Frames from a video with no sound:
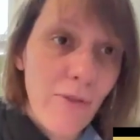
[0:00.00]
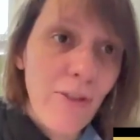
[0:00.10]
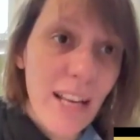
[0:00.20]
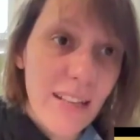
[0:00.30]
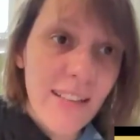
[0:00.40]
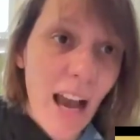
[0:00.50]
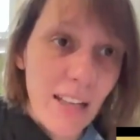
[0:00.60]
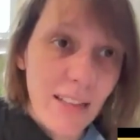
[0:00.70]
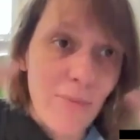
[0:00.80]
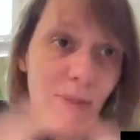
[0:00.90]
carefully at the
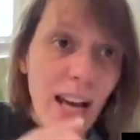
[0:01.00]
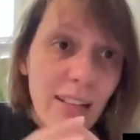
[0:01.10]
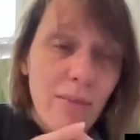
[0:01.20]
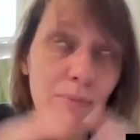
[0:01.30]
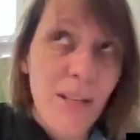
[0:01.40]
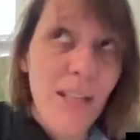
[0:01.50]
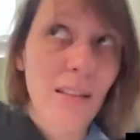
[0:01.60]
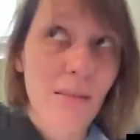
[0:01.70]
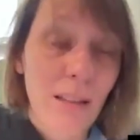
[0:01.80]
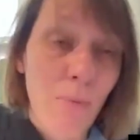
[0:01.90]
item being
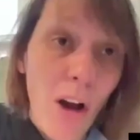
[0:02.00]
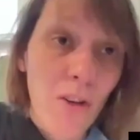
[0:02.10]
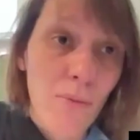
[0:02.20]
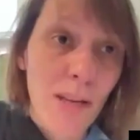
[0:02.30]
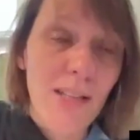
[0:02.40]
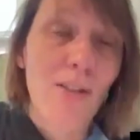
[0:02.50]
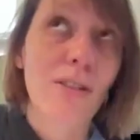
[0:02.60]
the monument,